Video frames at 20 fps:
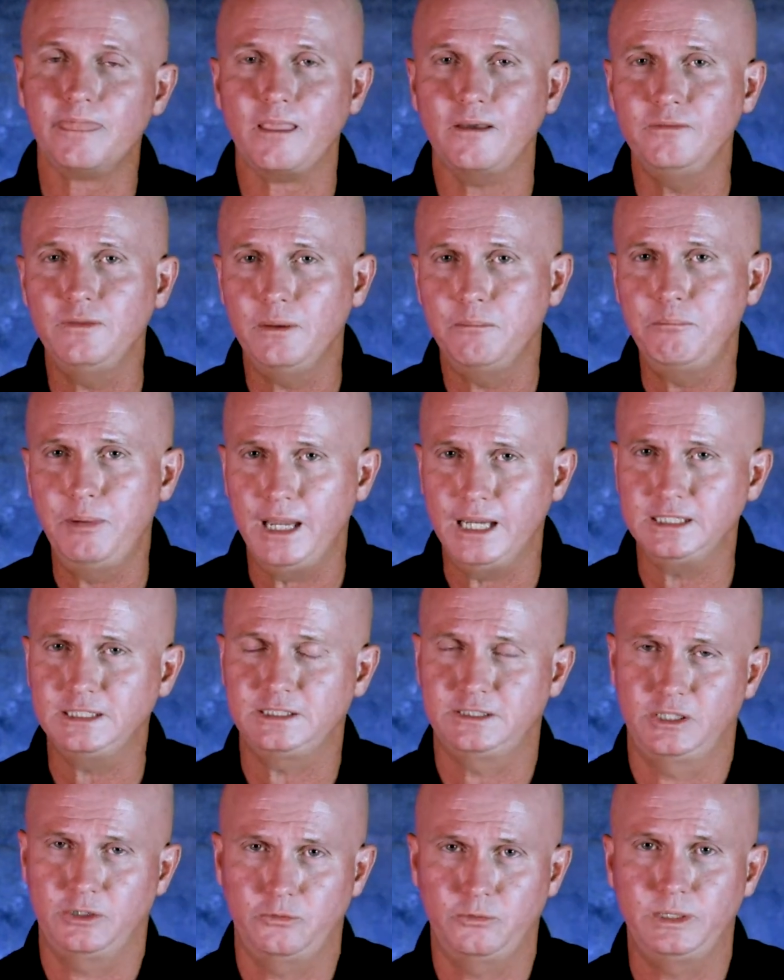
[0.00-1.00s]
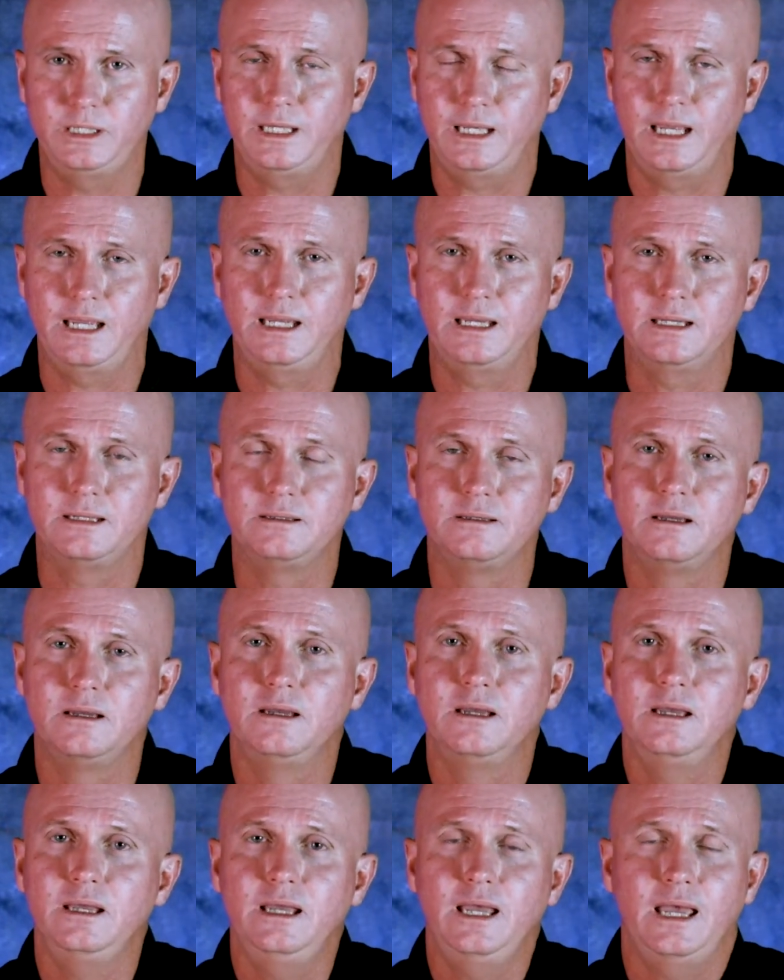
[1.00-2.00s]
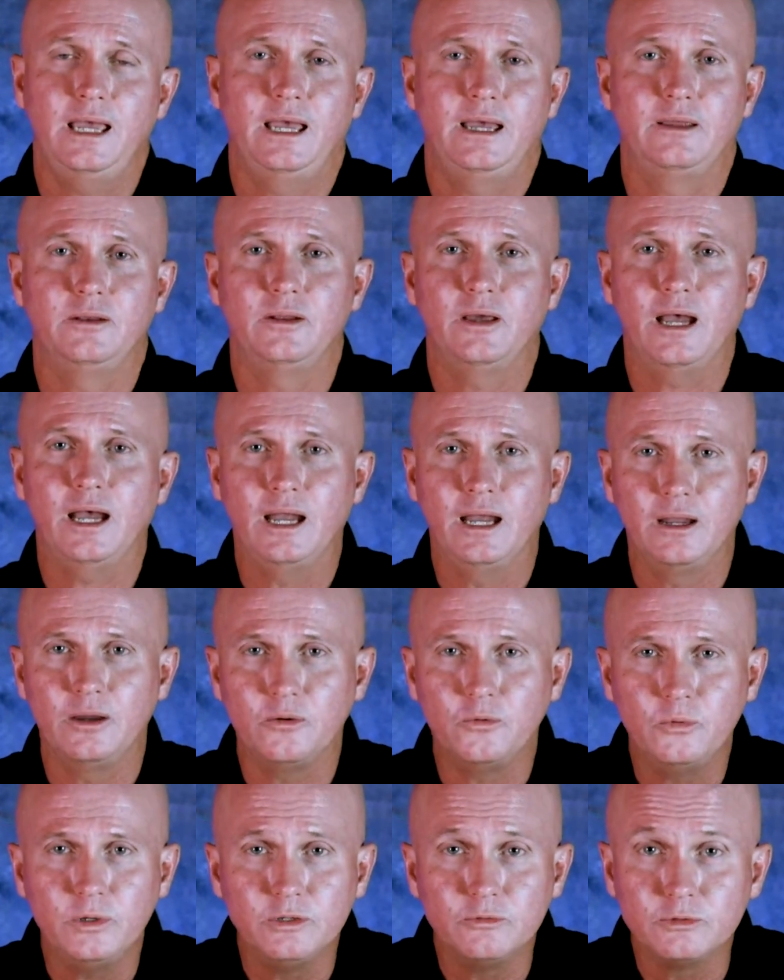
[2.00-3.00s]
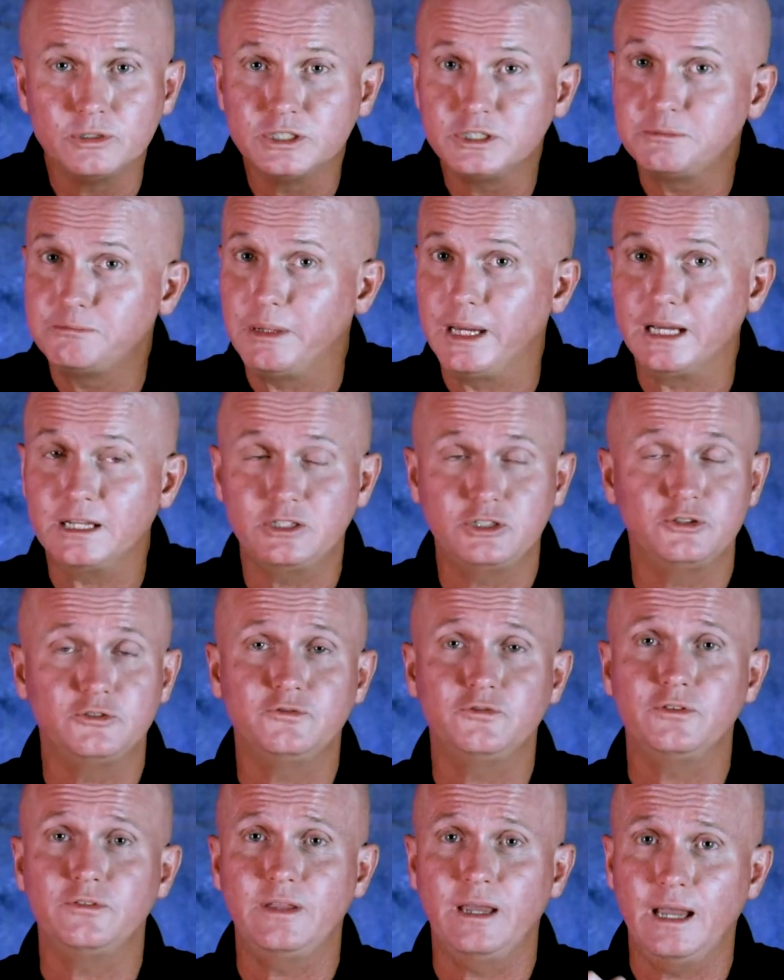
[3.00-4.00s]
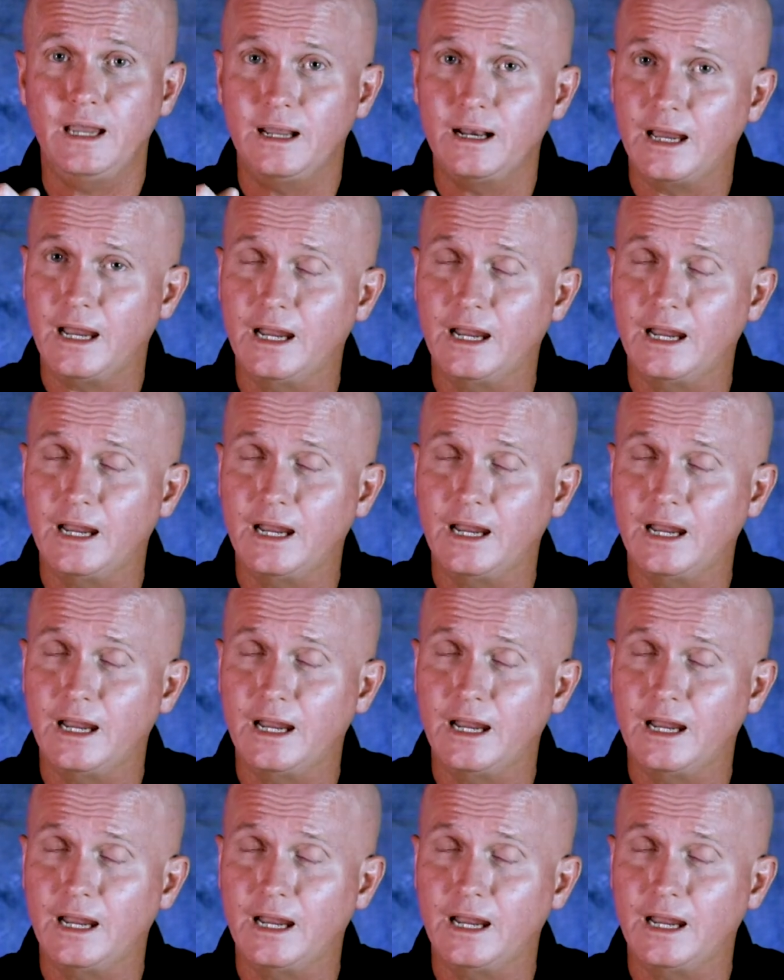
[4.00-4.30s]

the best that we can. And we respect you for that.